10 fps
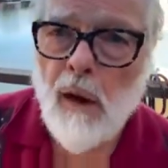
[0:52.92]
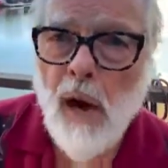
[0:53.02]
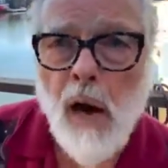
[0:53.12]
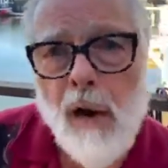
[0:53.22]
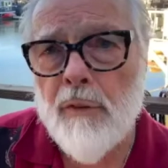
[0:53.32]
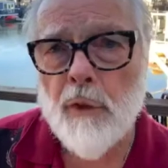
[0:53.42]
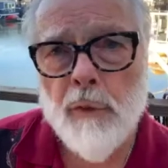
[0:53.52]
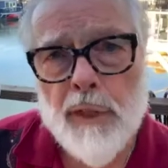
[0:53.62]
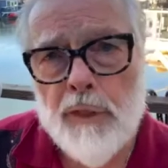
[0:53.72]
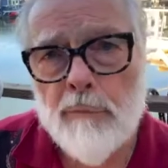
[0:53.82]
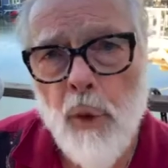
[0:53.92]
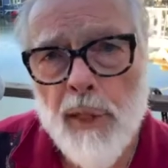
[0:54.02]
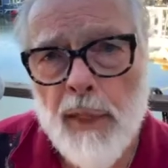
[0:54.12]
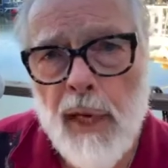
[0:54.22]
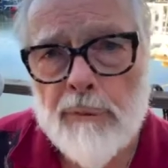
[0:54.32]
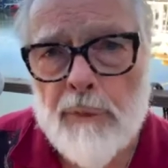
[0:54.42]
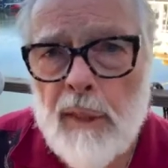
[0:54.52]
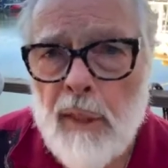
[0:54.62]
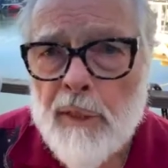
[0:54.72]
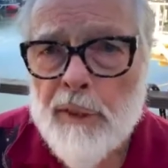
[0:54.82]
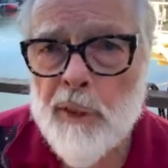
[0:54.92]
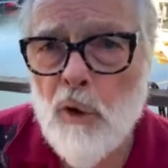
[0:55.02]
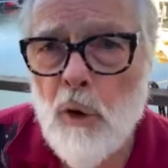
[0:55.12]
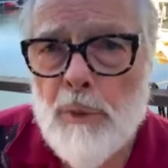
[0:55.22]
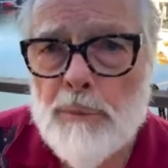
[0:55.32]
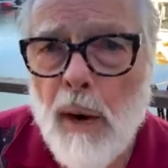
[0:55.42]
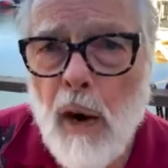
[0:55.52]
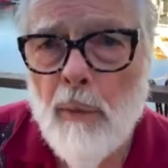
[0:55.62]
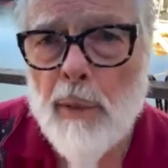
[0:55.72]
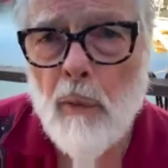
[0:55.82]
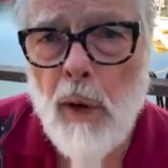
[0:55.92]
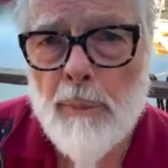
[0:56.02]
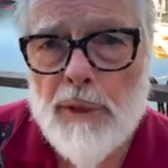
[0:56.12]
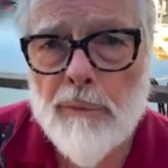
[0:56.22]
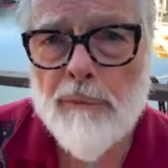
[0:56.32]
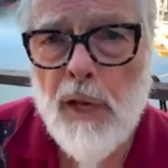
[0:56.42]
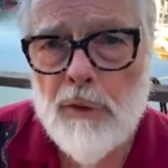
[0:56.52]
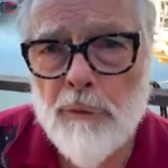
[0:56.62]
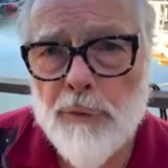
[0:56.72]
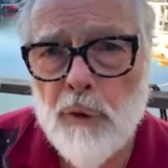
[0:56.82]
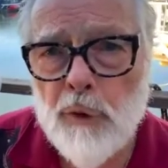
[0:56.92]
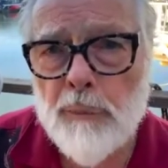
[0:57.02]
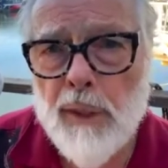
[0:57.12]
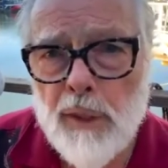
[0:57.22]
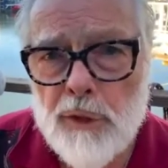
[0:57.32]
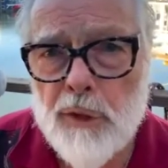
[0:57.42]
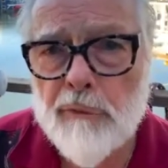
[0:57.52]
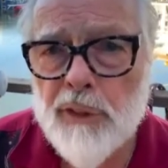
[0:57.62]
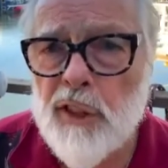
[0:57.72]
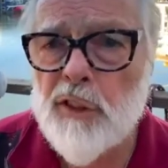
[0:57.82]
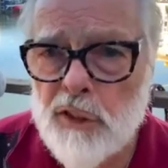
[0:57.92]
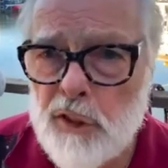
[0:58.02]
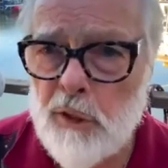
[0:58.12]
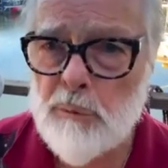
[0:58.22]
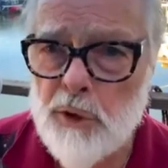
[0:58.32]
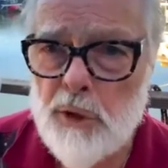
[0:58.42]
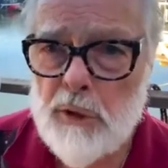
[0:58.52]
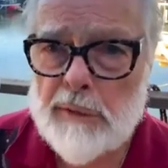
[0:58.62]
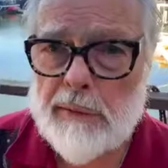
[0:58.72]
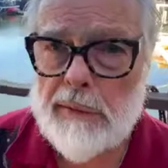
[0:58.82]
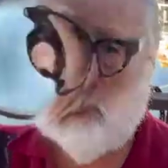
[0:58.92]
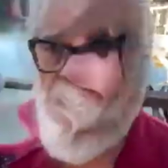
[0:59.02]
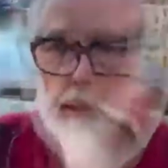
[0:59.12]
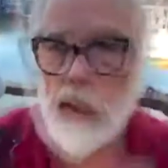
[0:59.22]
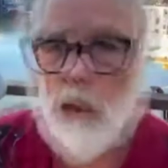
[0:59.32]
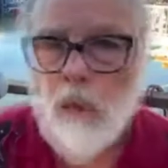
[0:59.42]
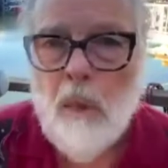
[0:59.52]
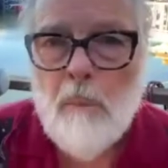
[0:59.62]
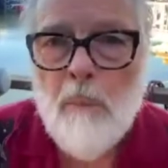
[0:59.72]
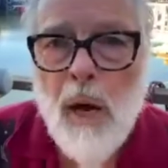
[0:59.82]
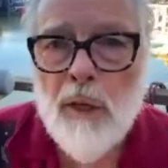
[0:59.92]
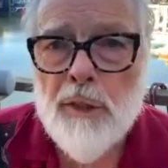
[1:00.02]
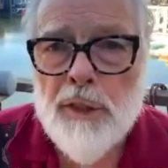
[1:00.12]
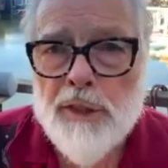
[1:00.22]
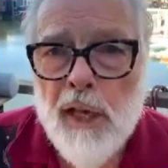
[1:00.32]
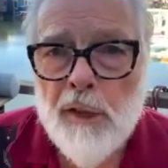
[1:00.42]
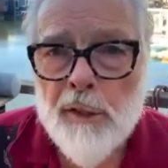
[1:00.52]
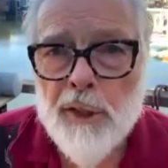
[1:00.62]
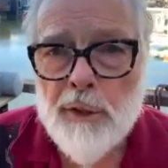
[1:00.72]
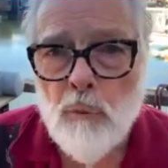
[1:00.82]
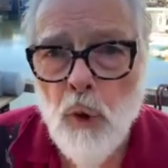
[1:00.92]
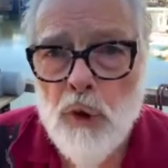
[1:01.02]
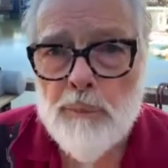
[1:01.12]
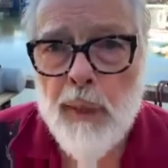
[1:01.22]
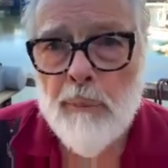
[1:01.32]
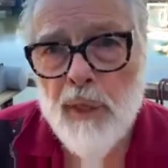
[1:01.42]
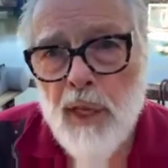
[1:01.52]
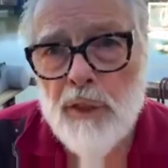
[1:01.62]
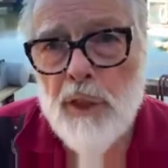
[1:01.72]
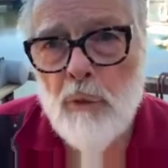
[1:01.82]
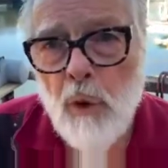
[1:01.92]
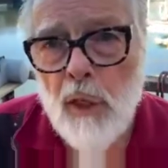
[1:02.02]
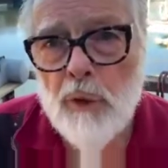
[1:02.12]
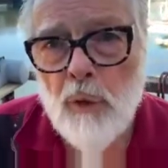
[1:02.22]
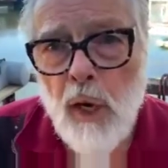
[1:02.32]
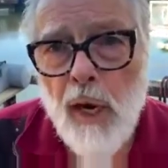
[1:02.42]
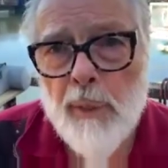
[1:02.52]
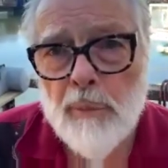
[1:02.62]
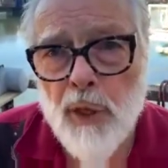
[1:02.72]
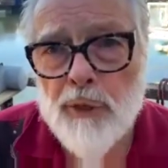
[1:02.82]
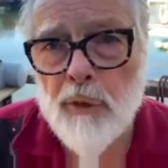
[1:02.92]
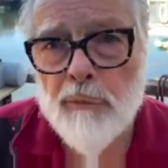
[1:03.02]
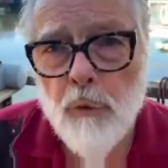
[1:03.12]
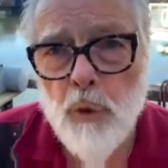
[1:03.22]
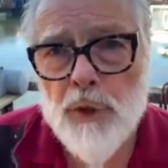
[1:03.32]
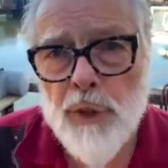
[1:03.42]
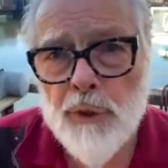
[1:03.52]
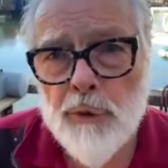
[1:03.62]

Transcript: However, critics have pointed out the enormous power requirements and fossil fuel dependency of these systems. Modern desalination works by bringing seawater to a high pressure and forcing it